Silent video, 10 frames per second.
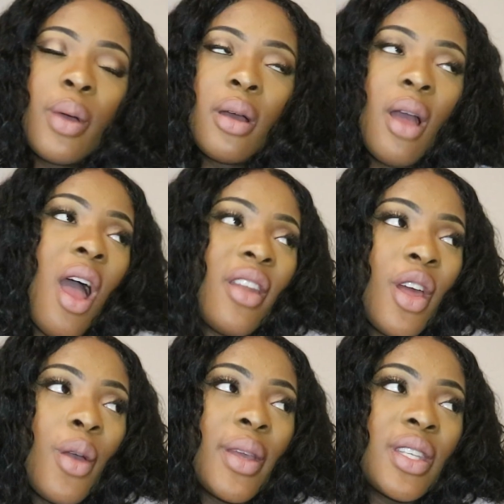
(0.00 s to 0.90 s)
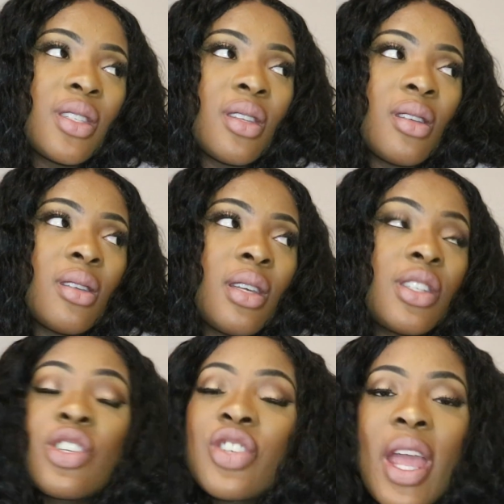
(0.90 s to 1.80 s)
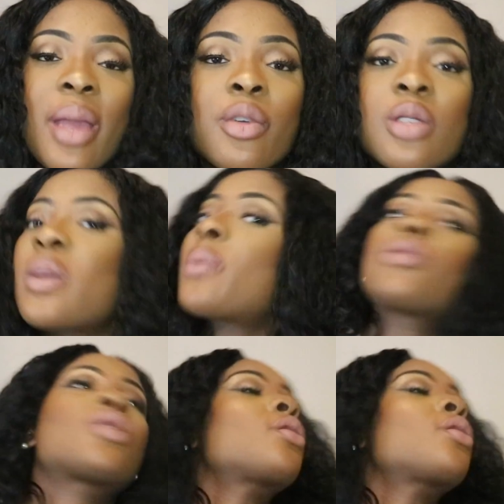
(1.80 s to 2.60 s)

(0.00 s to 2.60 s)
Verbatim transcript: But I know it's a shame, because people